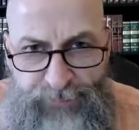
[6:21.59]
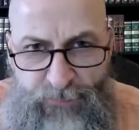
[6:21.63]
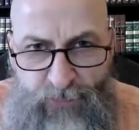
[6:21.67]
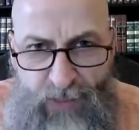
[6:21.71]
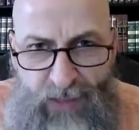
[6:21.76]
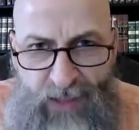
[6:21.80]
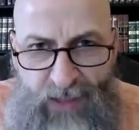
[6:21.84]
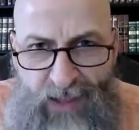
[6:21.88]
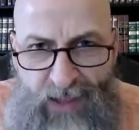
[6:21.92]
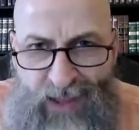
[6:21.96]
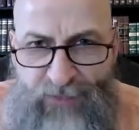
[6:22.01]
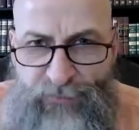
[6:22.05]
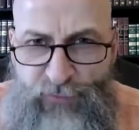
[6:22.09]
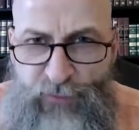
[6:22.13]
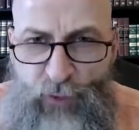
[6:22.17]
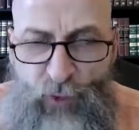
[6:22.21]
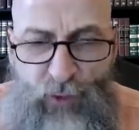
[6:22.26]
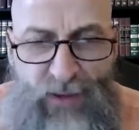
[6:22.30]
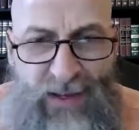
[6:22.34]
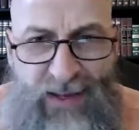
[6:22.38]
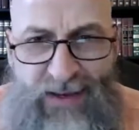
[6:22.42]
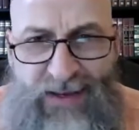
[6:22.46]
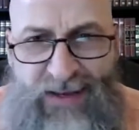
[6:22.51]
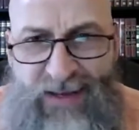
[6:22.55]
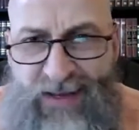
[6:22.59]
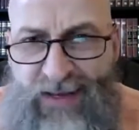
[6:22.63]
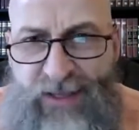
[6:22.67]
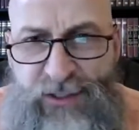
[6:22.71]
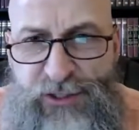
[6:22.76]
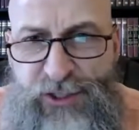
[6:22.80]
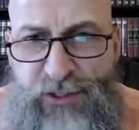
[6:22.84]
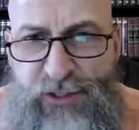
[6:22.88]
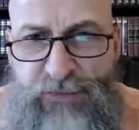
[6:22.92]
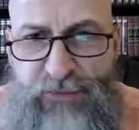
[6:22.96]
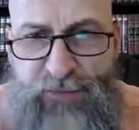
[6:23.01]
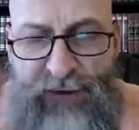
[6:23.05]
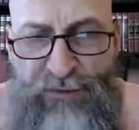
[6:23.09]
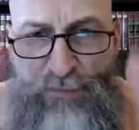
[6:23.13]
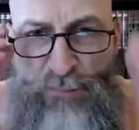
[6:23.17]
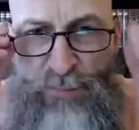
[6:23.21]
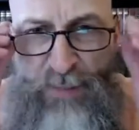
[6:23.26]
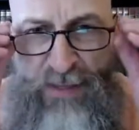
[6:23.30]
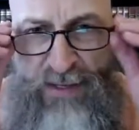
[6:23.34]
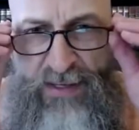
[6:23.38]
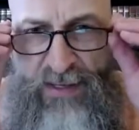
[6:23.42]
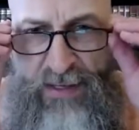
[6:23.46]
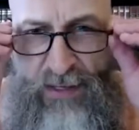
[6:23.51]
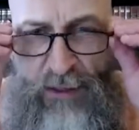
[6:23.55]
And so let each of us be
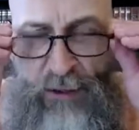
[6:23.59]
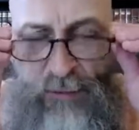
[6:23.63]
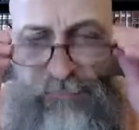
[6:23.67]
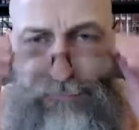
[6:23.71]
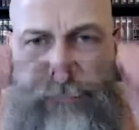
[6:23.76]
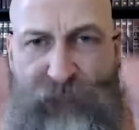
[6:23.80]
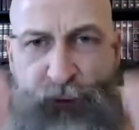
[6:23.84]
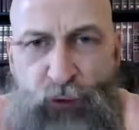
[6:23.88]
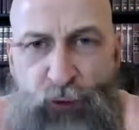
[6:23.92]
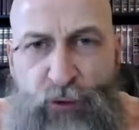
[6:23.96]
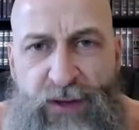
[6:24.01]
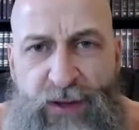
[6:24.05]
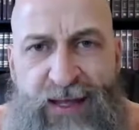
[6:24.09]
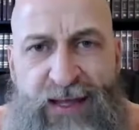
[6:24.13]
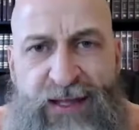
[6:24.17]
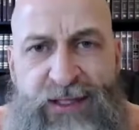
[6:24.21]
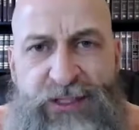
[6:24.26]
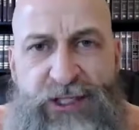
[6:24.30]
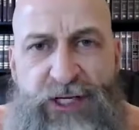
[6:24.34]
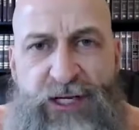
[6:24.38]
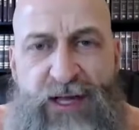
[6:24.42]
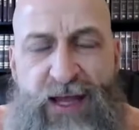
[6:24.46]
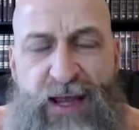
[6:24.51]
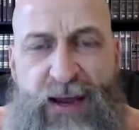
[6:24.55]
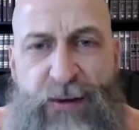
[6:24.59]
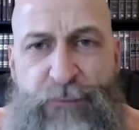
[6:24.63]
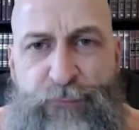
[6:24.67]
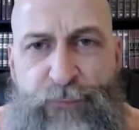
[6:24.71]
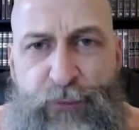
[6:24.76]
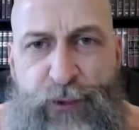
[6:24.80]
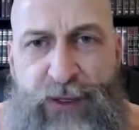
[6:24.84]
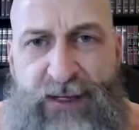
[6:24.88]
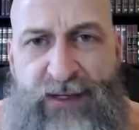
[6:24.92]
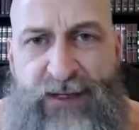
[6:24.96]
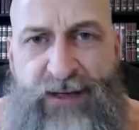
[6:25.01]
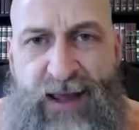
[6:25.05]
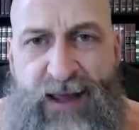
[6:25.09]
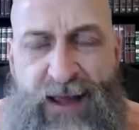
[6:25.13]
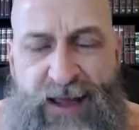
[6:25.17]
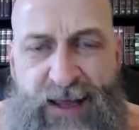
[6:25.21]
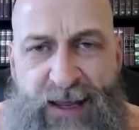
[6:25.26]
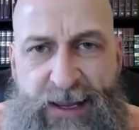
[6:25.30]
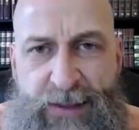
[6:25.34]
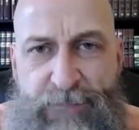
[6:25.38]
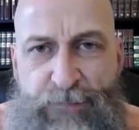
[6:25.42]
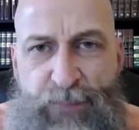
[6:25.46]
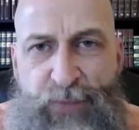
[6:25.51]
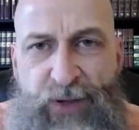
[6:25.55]
careful each and every day
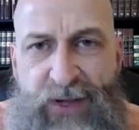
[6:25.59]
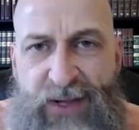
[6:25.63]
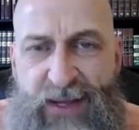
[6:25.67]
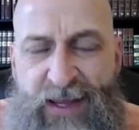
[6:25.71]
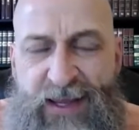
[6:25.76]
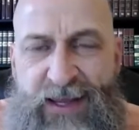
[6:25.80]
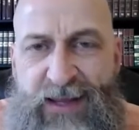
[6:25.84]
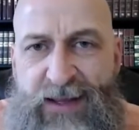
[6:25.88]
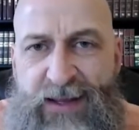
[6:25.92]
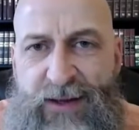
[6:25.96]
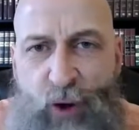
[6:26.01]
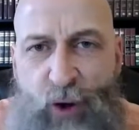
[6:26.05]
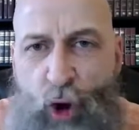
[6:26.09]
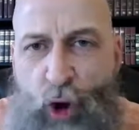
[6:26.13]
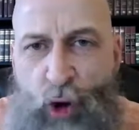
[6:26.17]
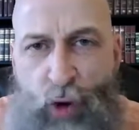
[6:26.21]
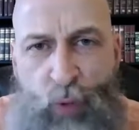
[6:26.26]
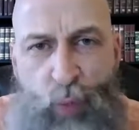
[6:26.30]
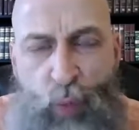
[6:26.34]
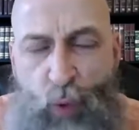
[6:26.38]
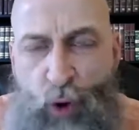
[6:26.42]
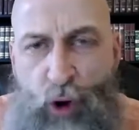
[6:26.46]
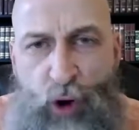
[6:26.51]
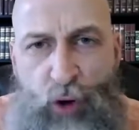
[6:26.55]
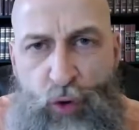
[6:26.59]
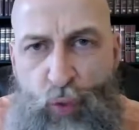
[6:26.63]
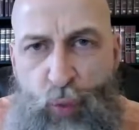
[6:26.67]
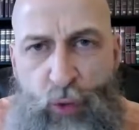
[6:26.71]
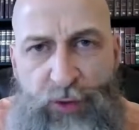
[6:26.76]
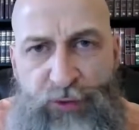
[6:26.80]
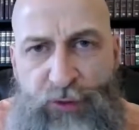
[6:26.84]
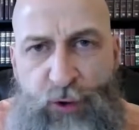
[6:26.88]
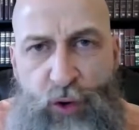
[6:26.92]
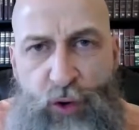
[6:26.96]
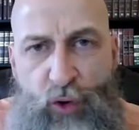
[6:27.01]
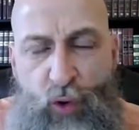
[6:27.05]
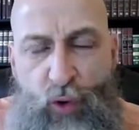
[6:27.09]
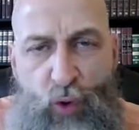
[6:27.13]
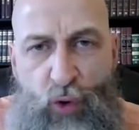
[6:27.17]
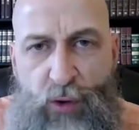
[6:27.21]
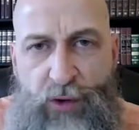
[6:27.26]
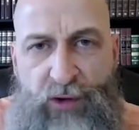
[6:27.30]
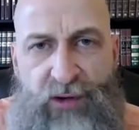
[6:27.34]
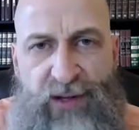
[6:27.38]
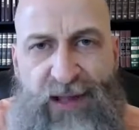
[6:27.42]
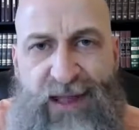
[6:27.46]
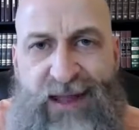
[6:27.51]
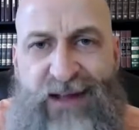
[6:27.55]
in our walk with the Lord.
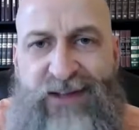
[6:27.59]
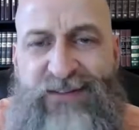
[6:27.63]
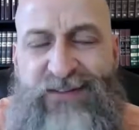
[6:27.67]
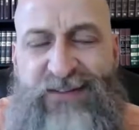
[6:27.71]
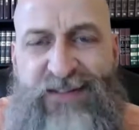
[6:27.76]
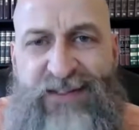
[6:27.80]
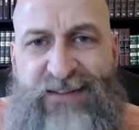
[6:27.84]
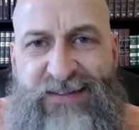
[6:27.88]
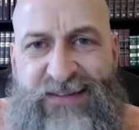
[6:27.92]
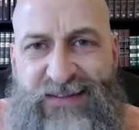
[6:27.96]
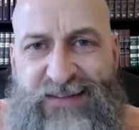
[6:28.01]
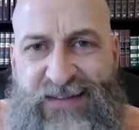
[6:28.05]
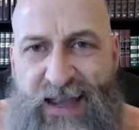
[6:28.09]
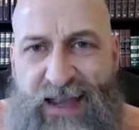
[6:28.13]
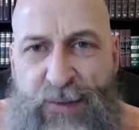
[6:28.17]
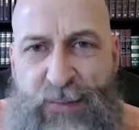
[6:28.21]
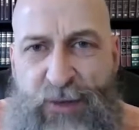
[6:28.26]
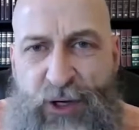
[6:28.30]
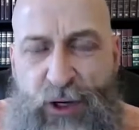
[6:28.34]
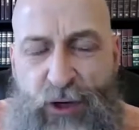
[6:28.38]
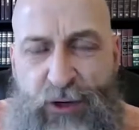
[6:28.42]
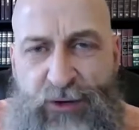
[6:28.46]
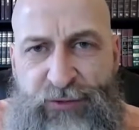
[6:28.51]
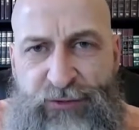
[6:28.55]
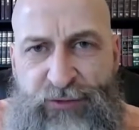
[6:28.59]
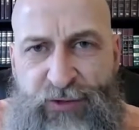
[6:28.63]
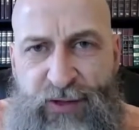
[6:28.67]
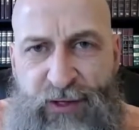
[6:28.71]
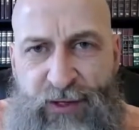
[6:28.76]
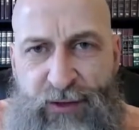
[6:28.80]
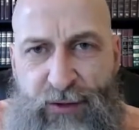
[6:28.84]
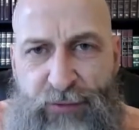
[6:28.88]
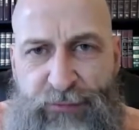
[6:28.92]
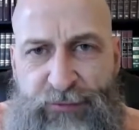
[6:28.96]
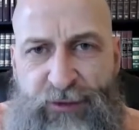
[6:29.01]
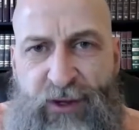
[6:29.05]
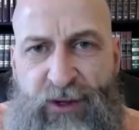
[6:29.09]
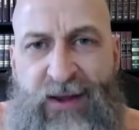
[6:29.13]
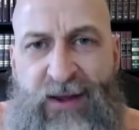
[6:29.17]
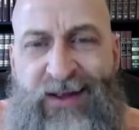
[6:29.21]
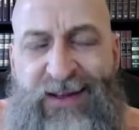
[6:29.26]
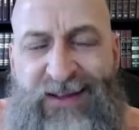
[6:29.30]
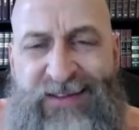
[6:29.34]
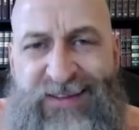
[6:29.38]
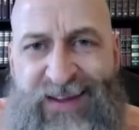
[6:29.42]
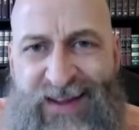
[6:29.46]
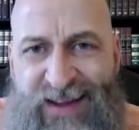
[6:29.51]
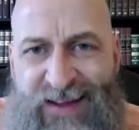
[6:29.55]
Let us examine ourselves,
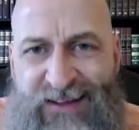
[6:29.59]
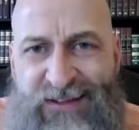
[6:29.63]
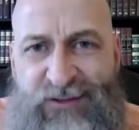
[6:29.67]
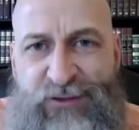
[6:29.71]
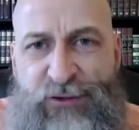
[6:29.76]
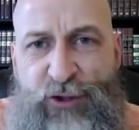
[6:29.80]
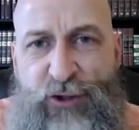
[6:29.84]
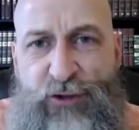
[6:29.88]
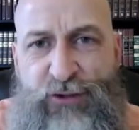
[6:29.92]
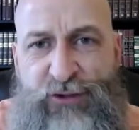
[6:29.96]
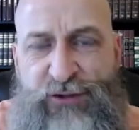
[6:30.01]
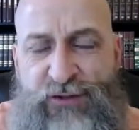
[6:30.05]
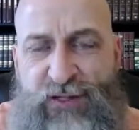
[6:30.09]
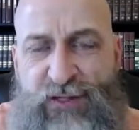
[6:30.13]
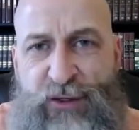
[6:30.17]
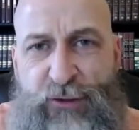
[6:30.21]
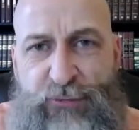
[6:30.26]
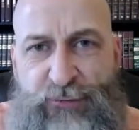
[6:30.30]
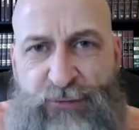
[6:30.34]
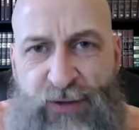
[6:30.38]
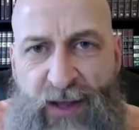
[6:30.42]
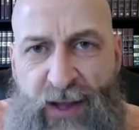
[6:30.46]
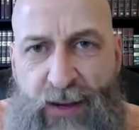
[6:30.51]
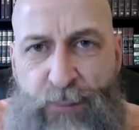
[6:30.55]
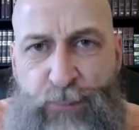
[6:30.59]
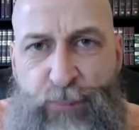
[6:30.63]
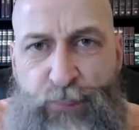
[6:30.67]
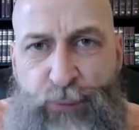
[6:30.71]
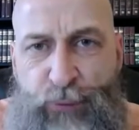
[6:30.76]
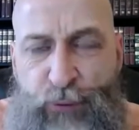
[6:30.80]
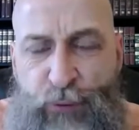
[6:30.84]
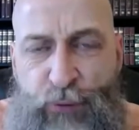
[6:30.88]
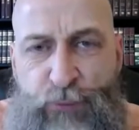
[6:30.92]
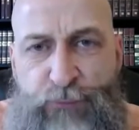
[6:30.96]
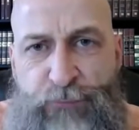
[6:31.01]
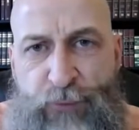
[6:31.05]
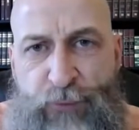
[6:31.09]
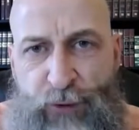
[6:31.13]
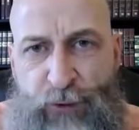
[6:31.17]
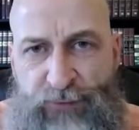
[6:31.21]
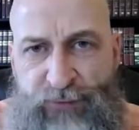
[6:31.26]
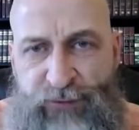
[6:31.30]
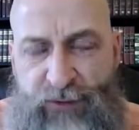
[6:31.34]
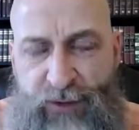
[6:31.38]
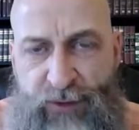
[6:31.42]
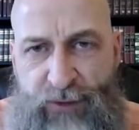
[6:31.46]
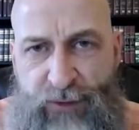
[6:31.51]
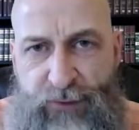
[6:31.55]
test ourselves, improve
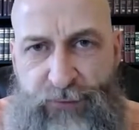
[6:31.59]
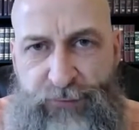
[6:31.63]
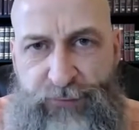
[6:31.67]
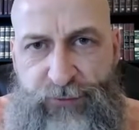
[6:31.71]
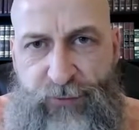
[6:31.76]
ourselves.